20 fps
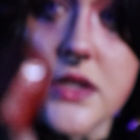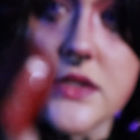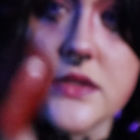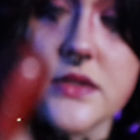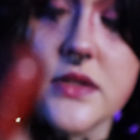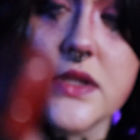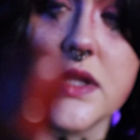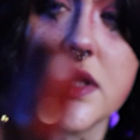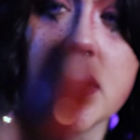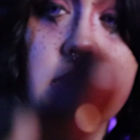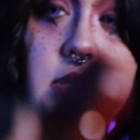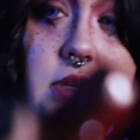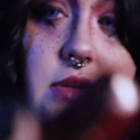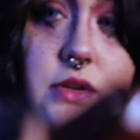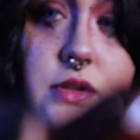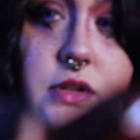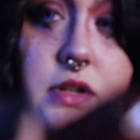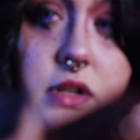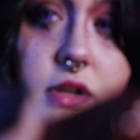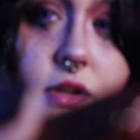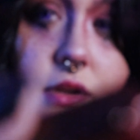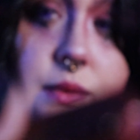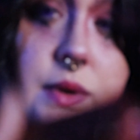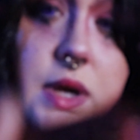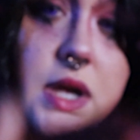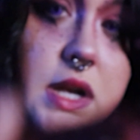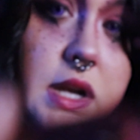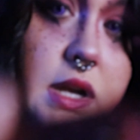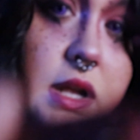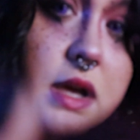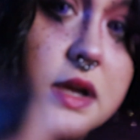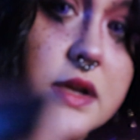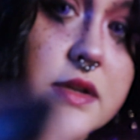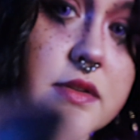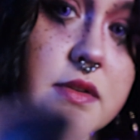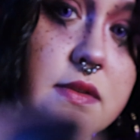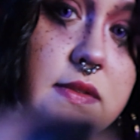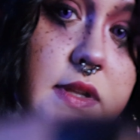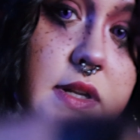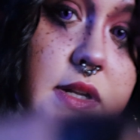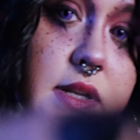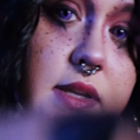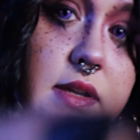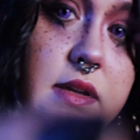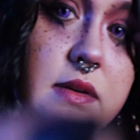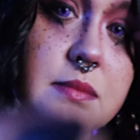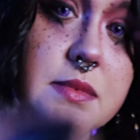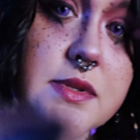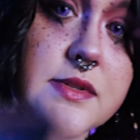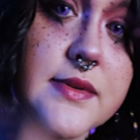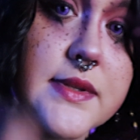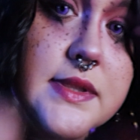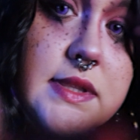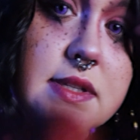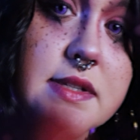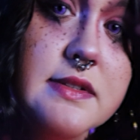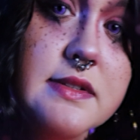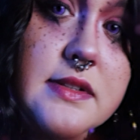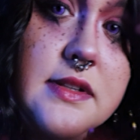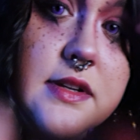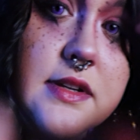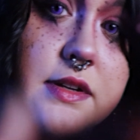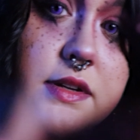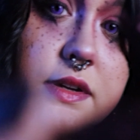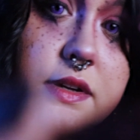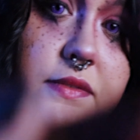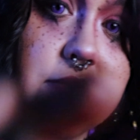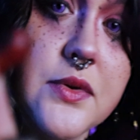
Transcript: So I think that could look quite nice on the lips with this look